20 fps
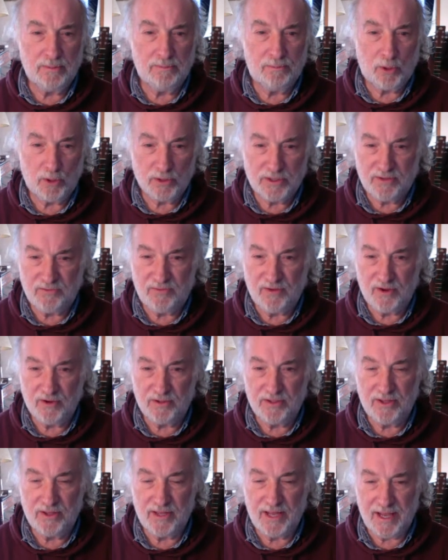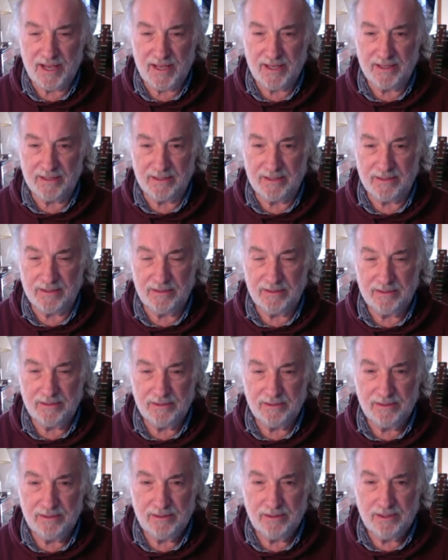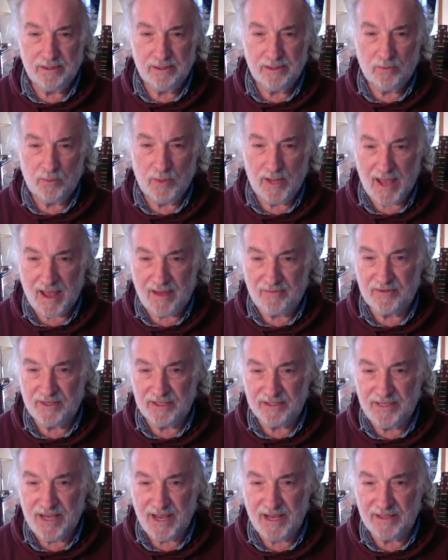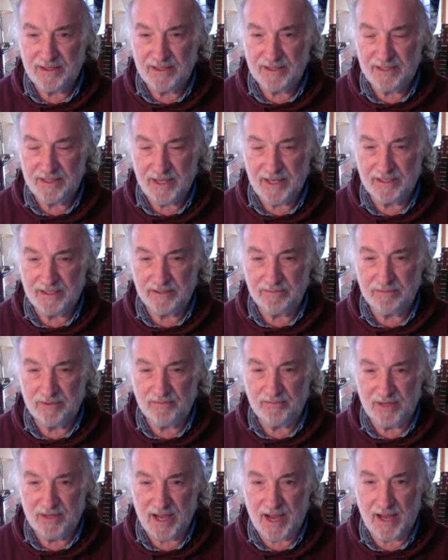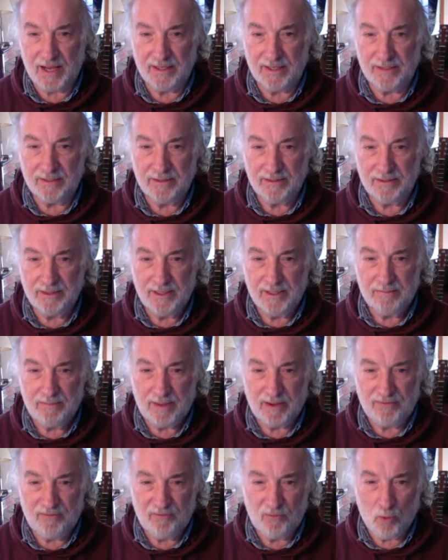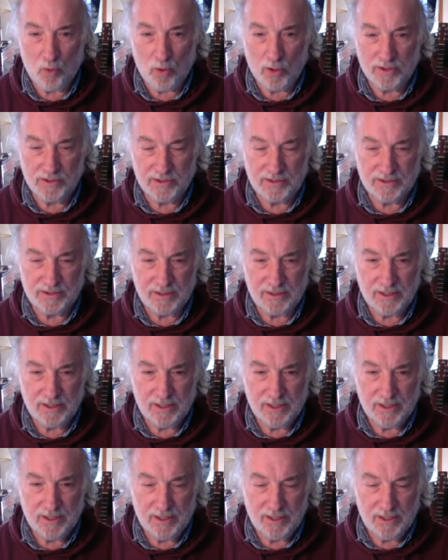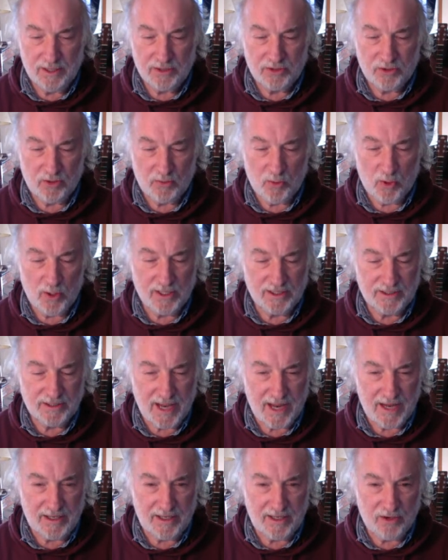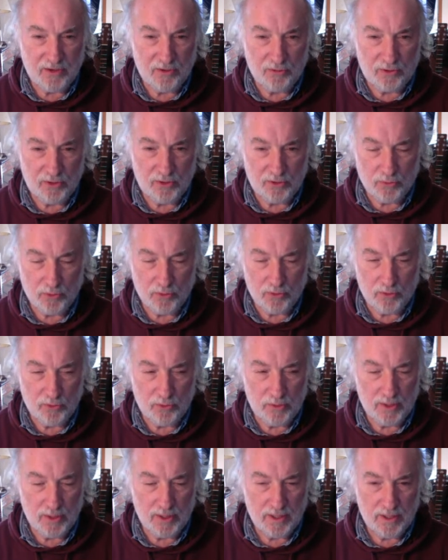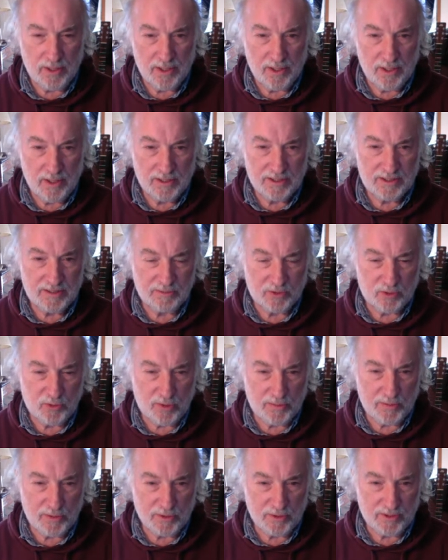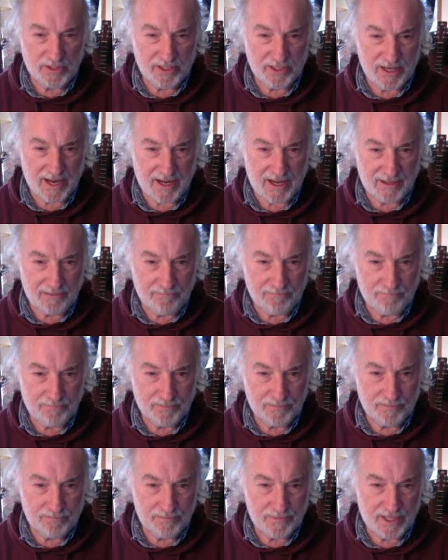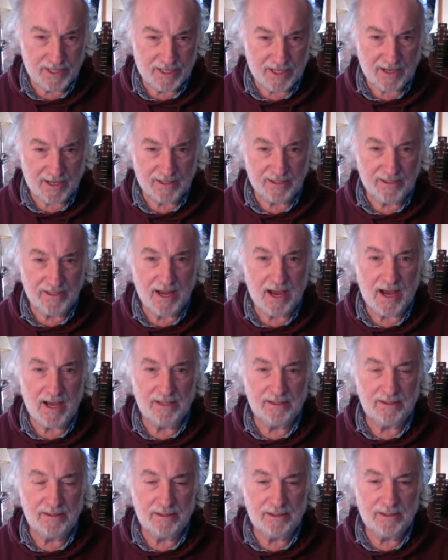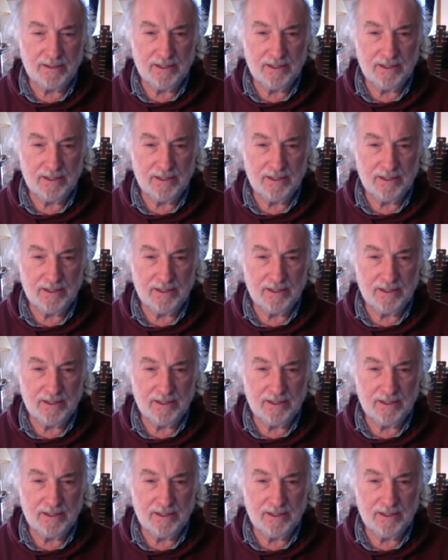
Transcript: persevere to the end, we have to take the kingdom of God by force. So I'm going to take you through some scriptures today that I did not